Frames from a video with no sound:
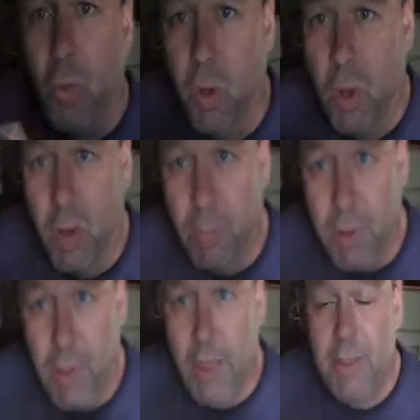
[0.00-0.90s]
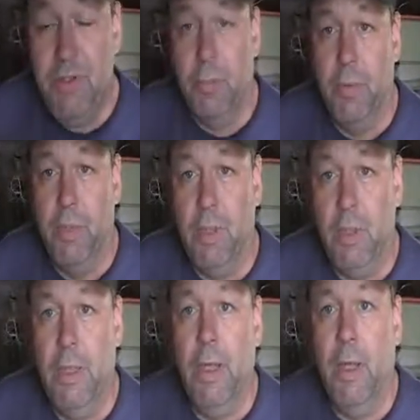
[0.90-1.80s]
We'll apply some of
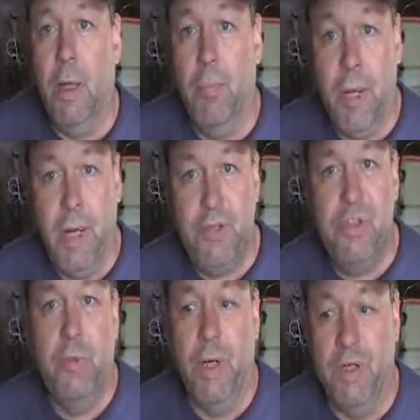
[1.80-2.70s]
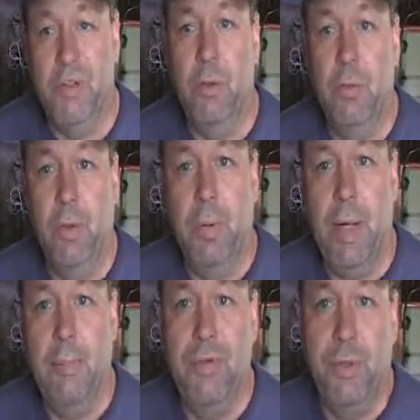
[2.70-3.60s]
the epoxy resin with
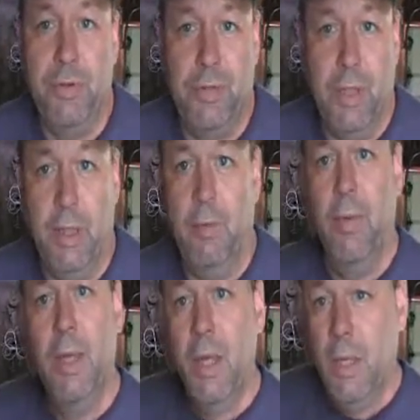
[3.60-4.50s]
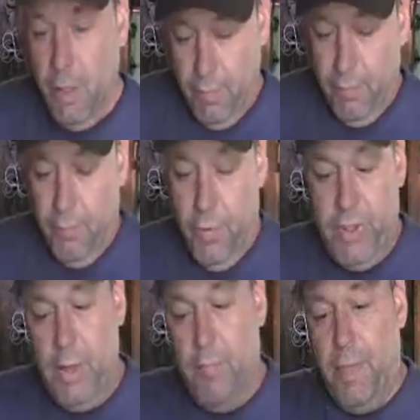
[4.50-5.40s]
popsicle stick,
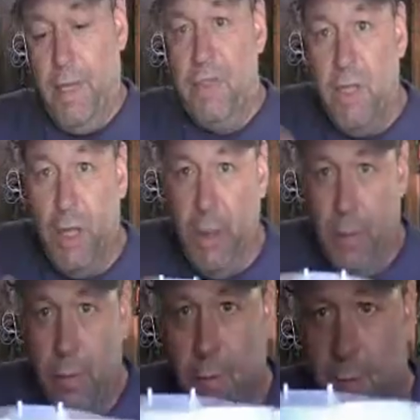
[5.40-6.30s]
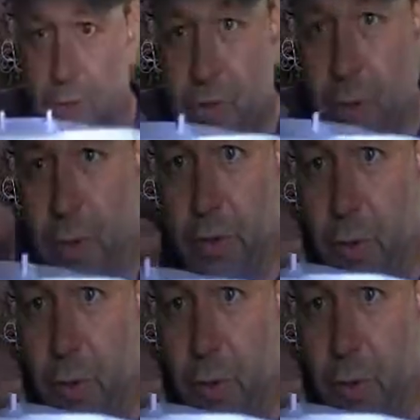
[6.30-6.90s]
put that back together so that